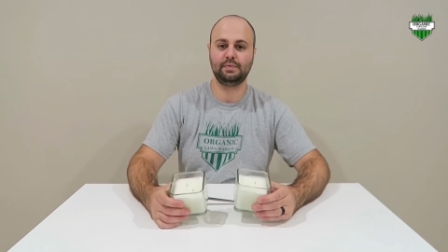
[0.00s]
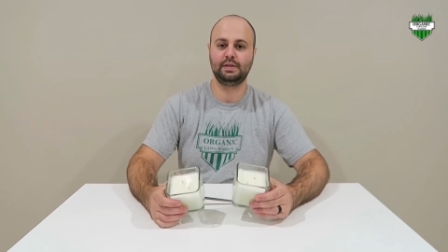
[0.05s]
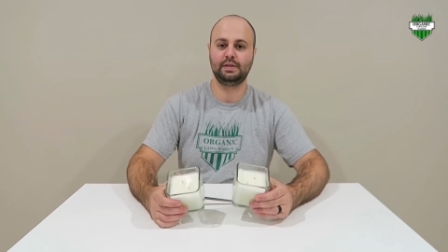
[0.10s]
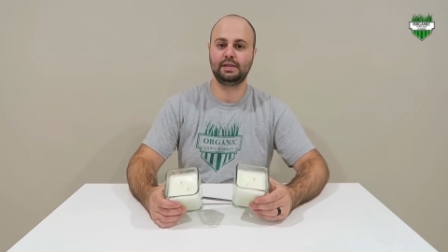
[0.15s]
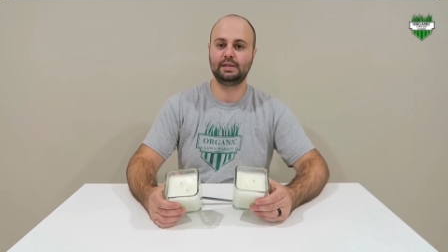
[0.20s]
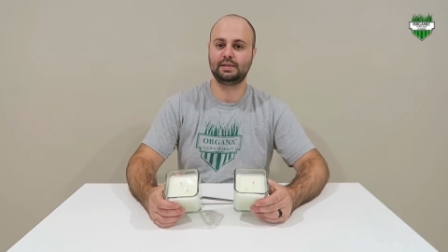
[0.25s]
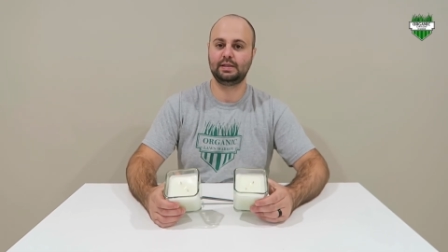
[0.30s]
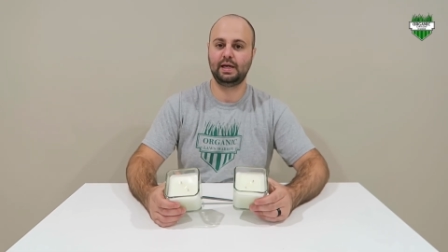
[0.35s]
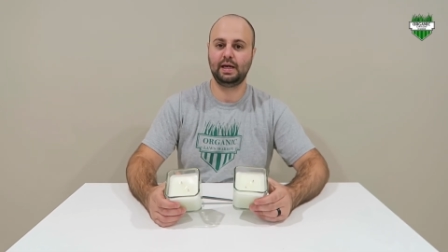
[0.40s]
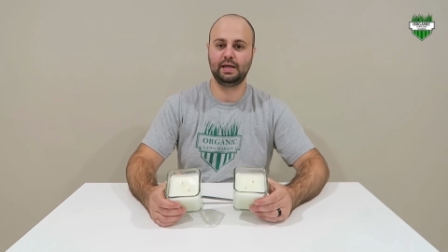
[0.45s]

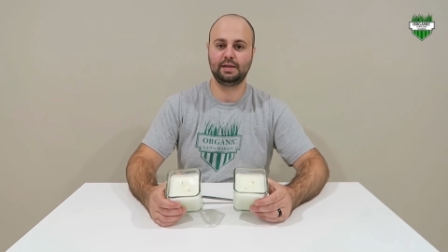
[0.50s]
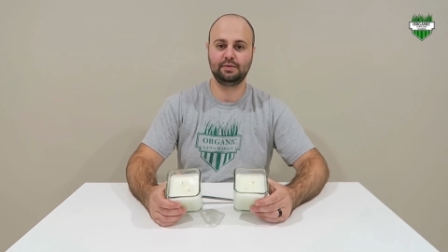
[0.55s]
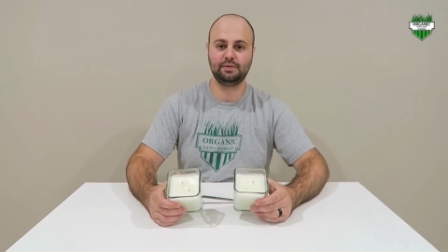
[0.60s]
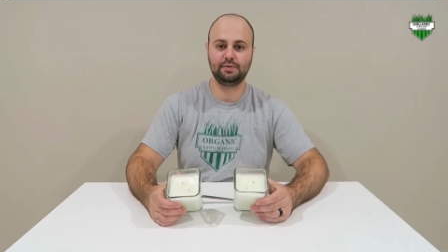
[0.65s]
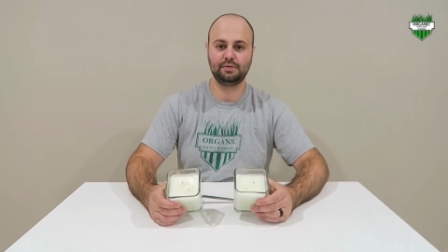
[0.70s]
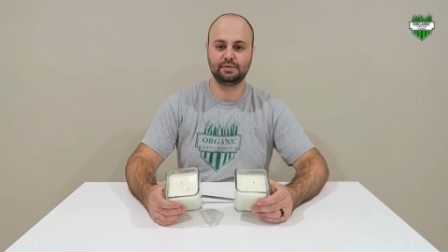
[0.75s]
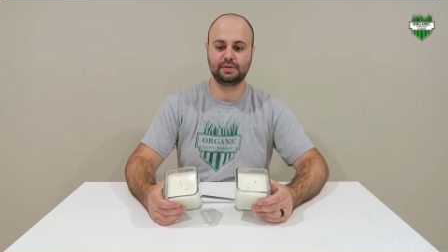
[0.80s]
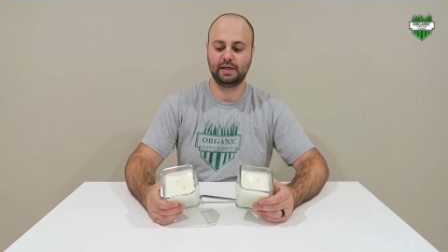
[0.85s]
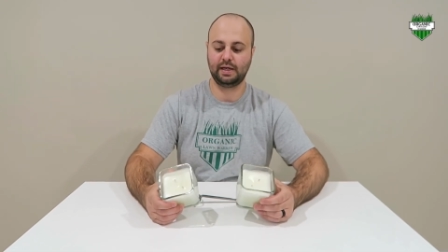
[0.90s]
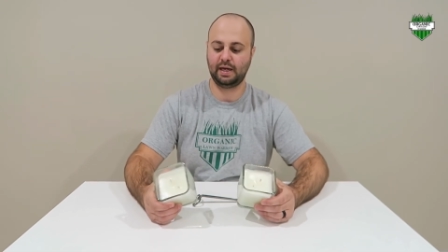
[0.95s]
These
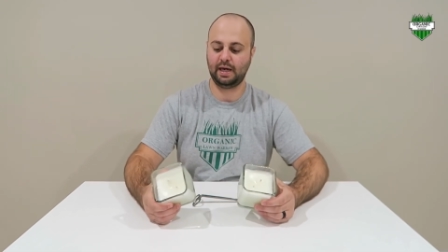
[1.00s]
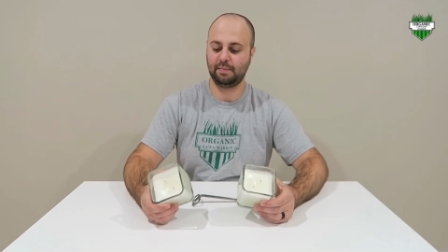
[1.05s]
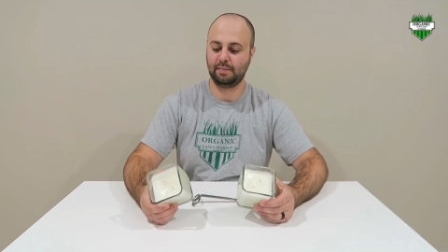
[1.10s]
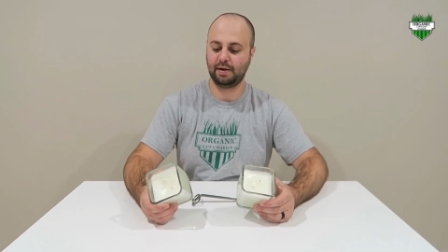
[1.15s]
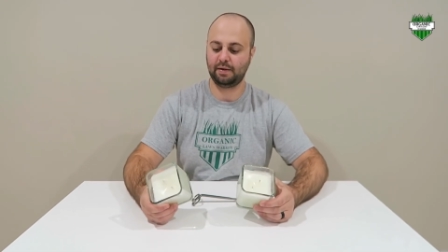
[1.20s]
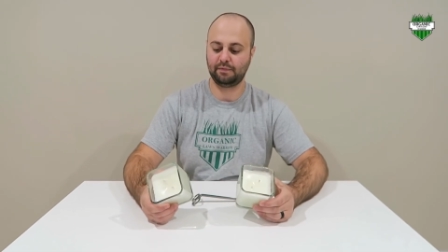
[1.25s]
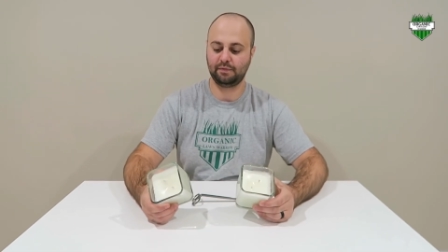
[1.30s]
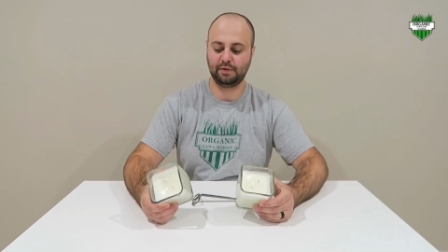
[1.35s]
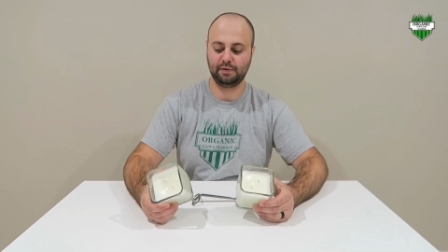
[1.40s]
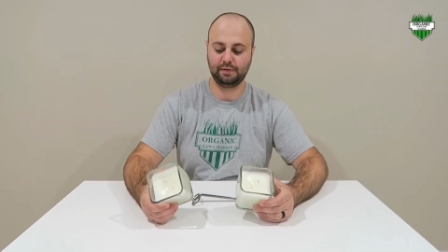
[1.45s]
candles, they came
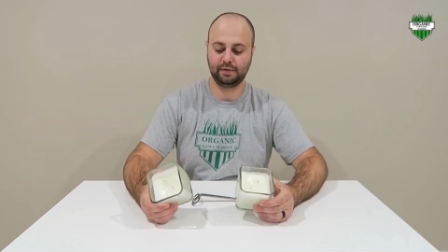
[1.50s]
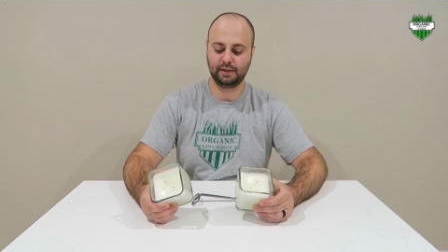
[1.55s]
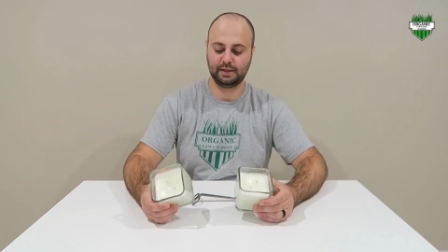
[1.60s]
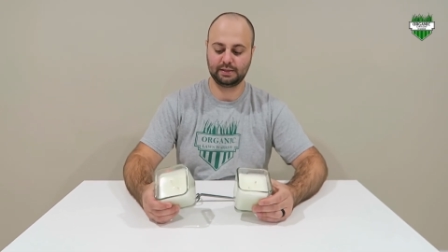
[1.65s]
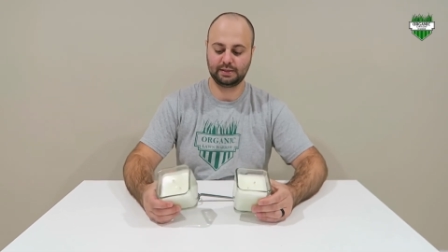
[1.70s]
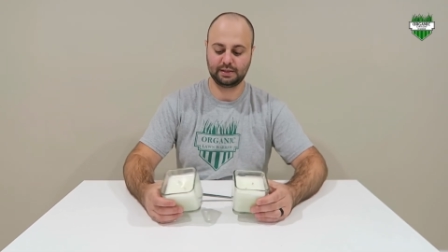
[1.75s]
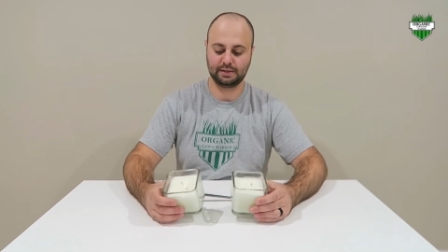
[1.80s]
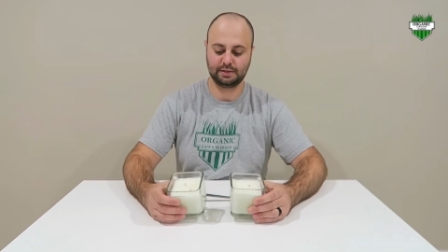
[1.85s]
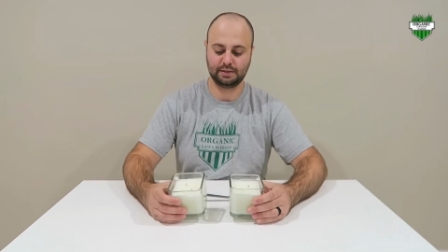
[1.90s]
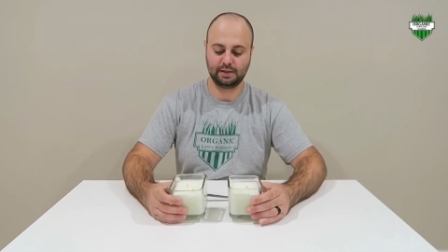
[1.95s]
out real
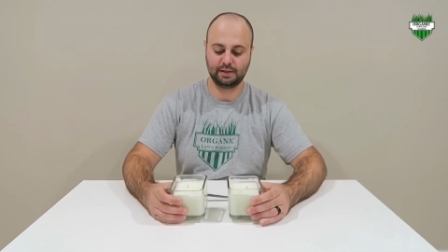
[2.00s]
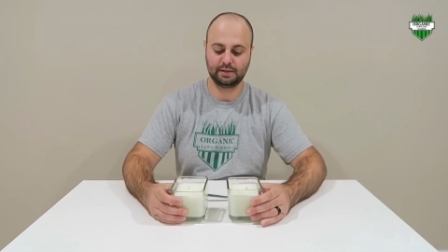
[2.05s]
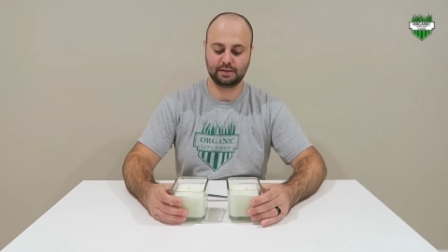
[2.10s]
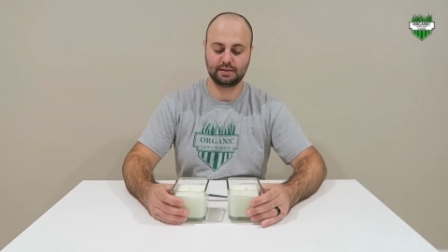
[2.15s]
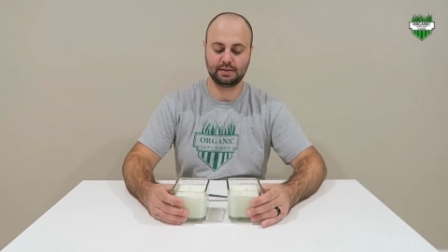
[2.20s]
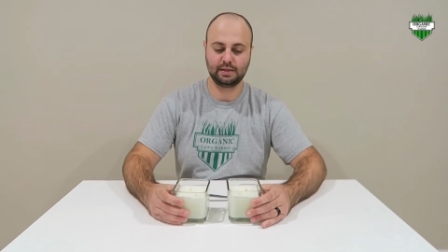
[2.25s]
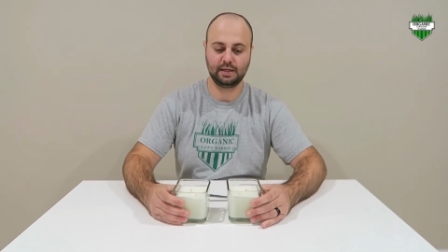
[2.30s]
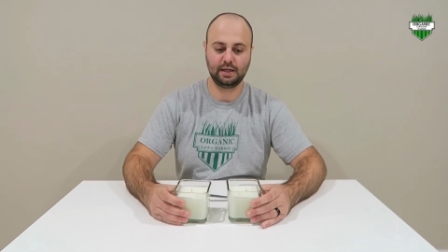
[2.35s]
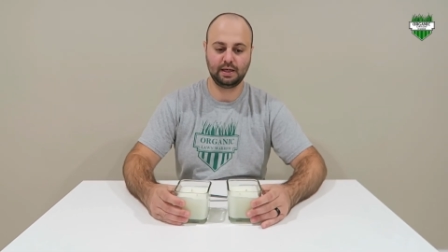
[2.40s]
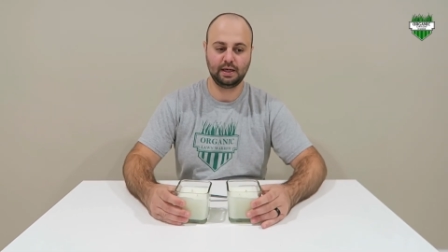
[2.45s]
nice, as you can
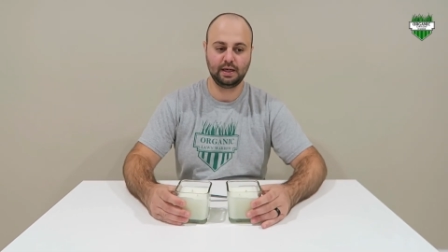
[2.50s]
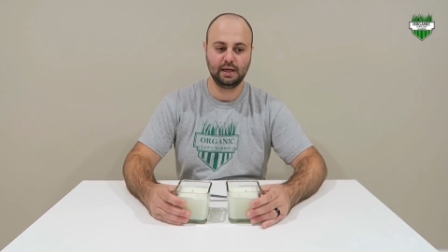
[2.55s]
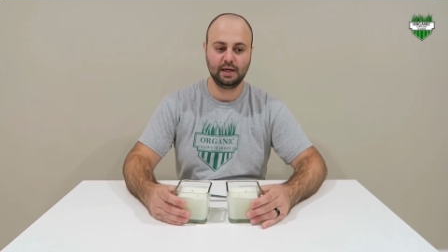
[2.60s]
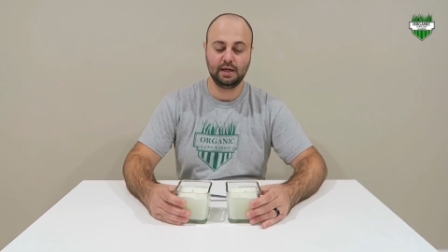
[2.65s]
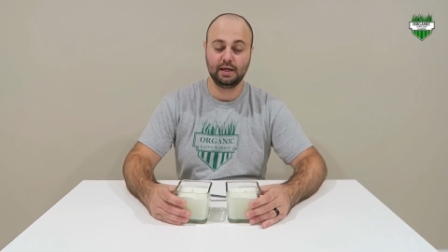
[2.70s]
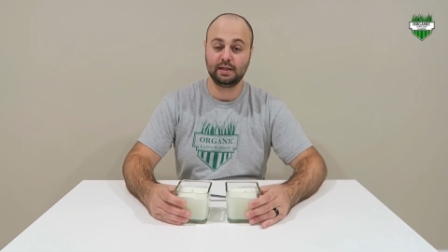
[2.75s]
see.